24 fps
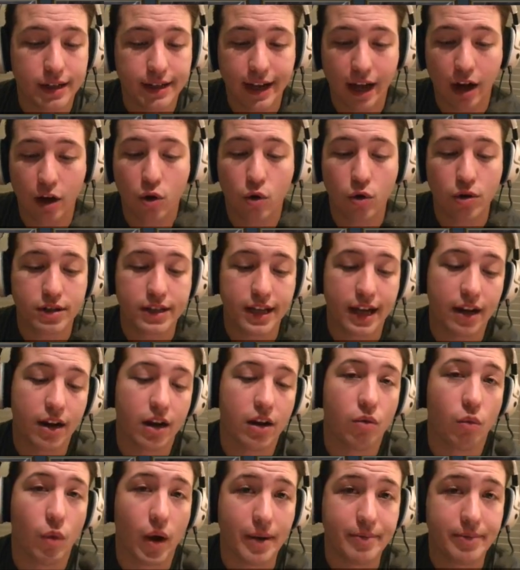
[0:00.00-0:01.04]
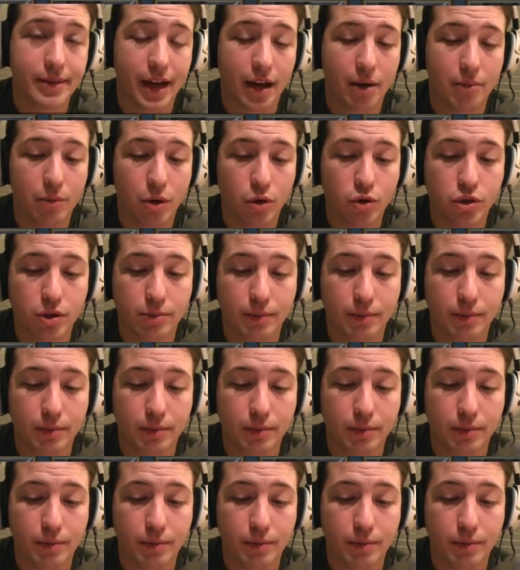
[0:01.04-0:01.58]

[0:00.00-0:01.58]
Now, of course, that wiped out most